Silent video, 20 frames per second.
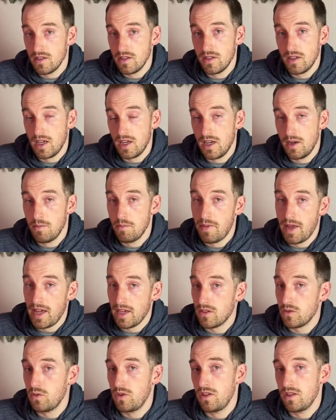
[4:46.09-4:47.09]
I didn't
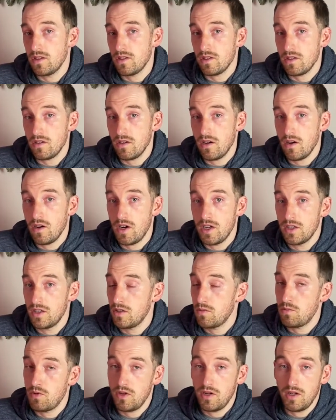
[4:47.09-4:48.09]
back sweeten this at all. I
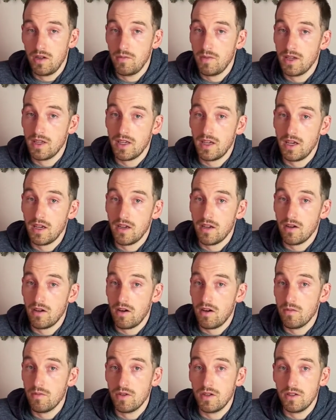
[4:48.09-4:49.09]
just put it in my keg and
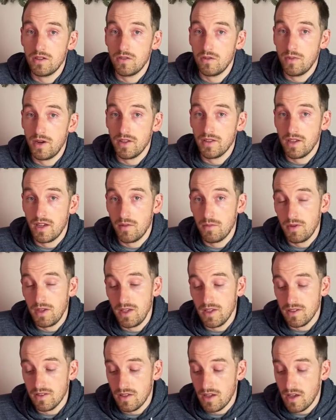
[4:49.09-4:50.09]
carved it to about 10
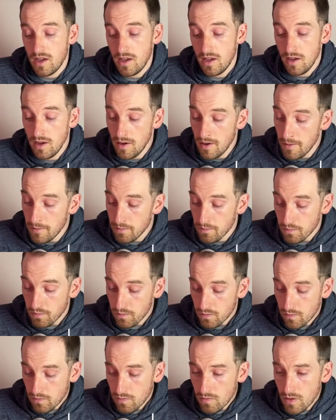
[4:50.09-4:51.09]
psi.
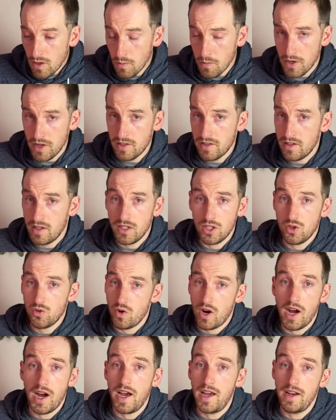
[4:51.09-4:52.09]
But it's not
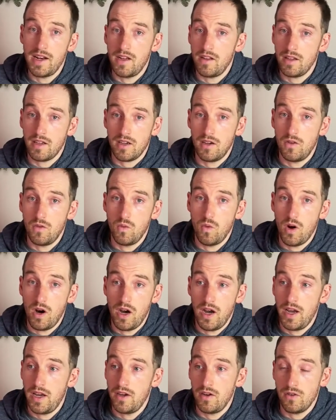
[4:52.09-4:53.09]
dry, not like a
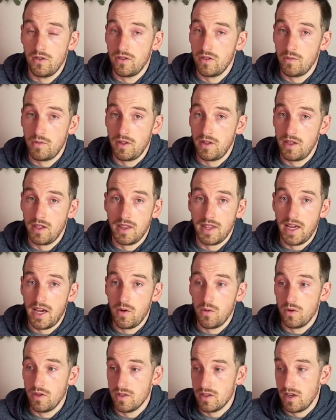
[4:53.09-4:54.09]
wine or something like that
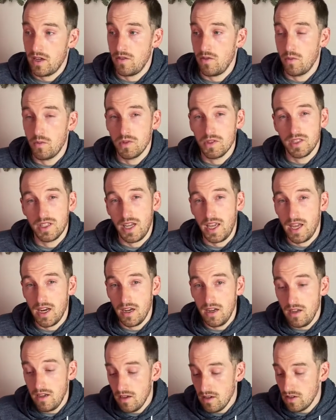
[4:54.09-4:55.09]
where it's kind of almost
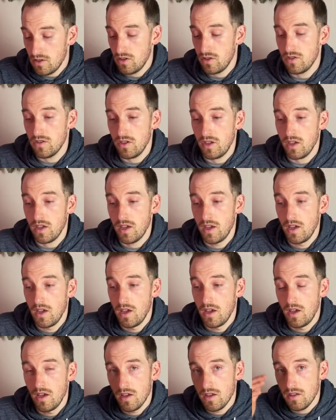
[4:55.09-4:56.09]
tanny. It's just like
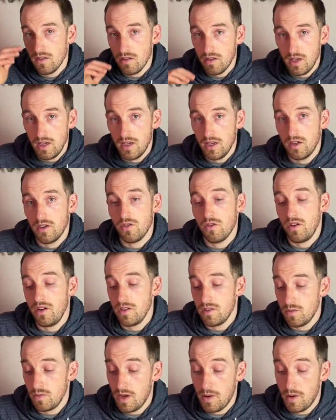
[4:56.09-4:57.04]
clean and crisp.